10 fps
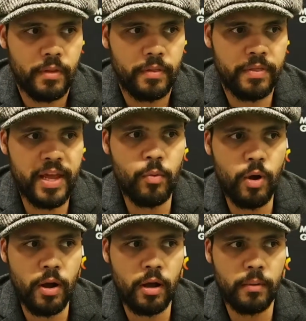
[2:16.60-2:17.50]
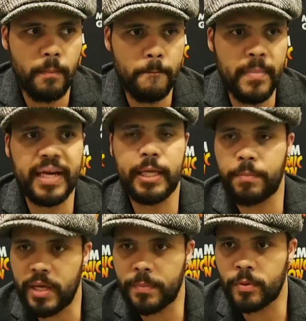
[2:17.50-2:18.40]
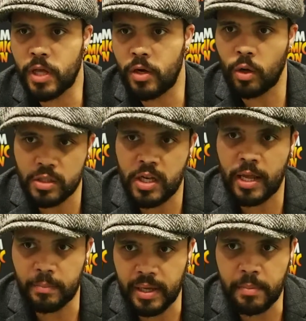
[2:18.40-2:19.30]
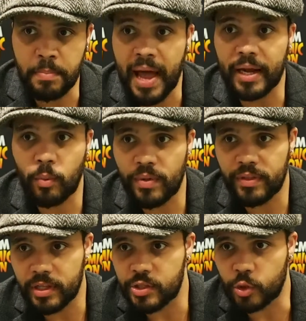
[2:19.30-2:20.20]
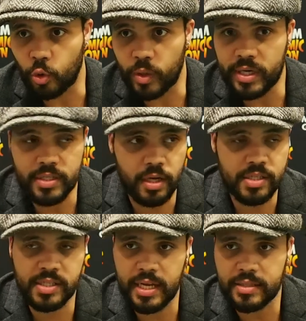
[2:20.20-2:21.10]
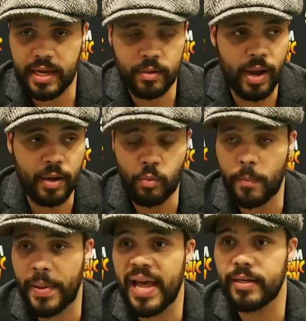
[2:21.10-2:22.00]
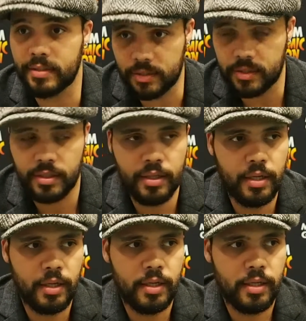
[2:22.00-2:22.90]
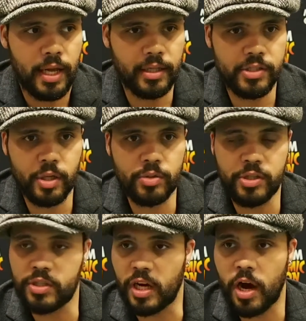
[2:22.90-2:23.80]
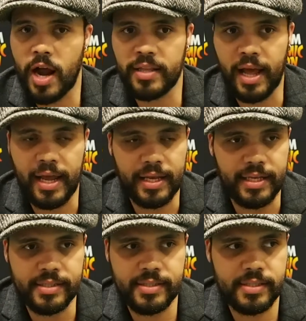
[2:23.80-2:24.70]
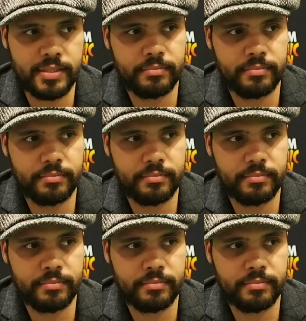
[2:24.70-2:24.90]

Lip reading: there were many people that looked like me back when these stories are set and were penned. And so to deny that is,